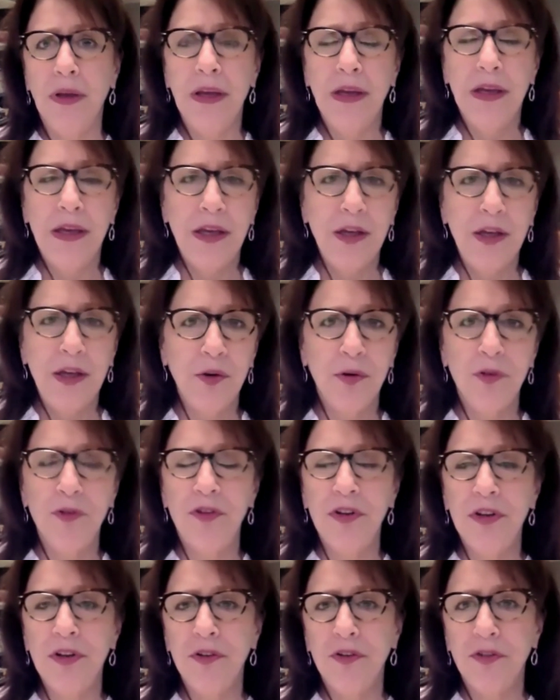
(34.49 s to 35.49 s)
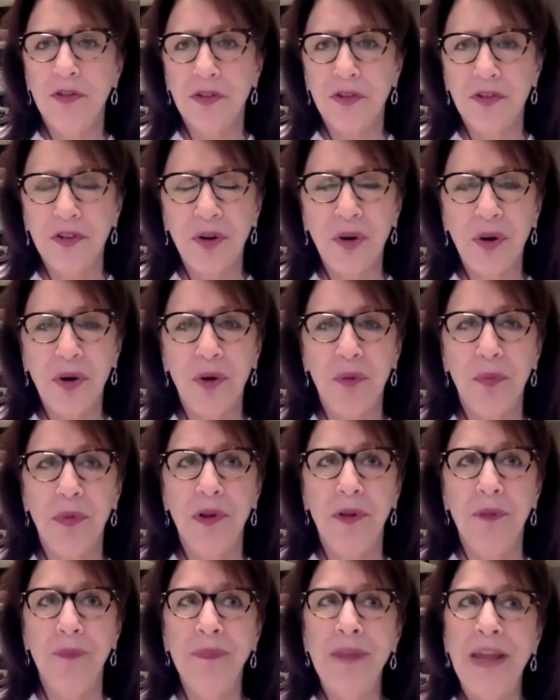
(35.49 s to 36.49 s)
he or she is just
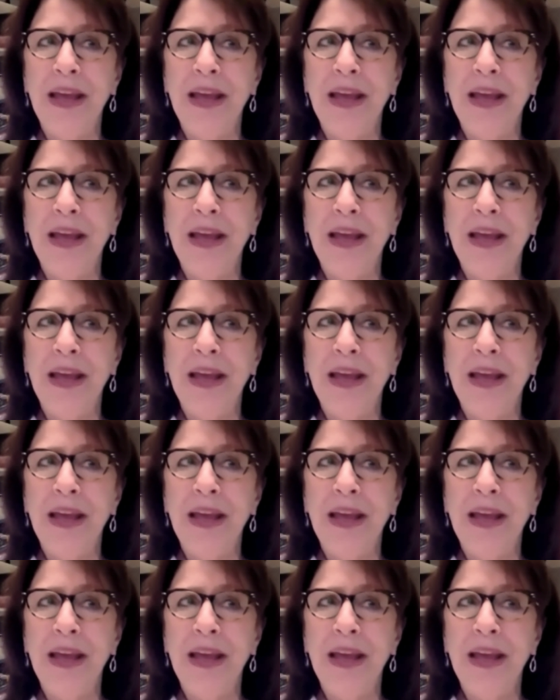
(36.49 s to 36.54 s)
horrible,